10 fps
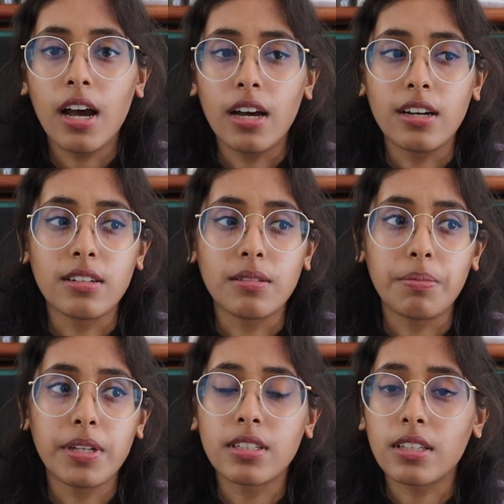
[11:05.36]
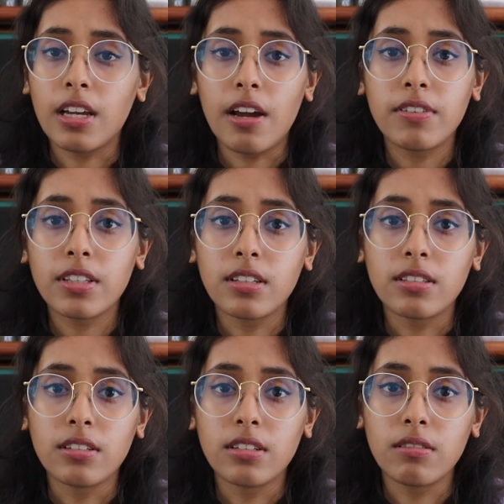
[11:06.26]
had basically everything
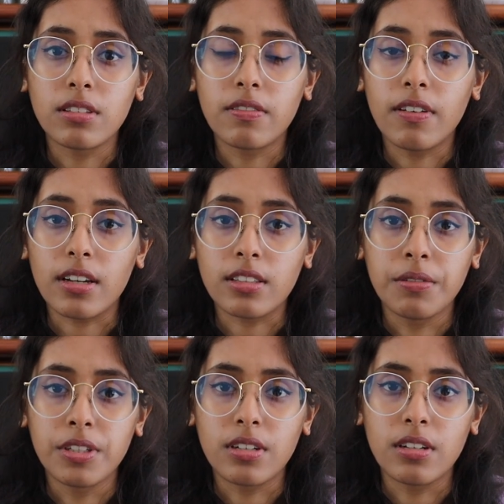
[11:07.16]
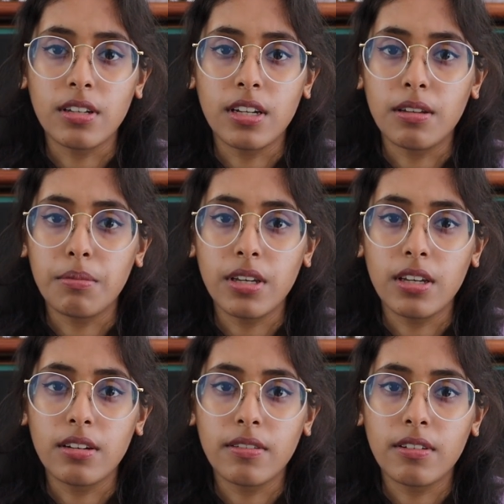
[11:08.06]
to do with the fact that we started eating meat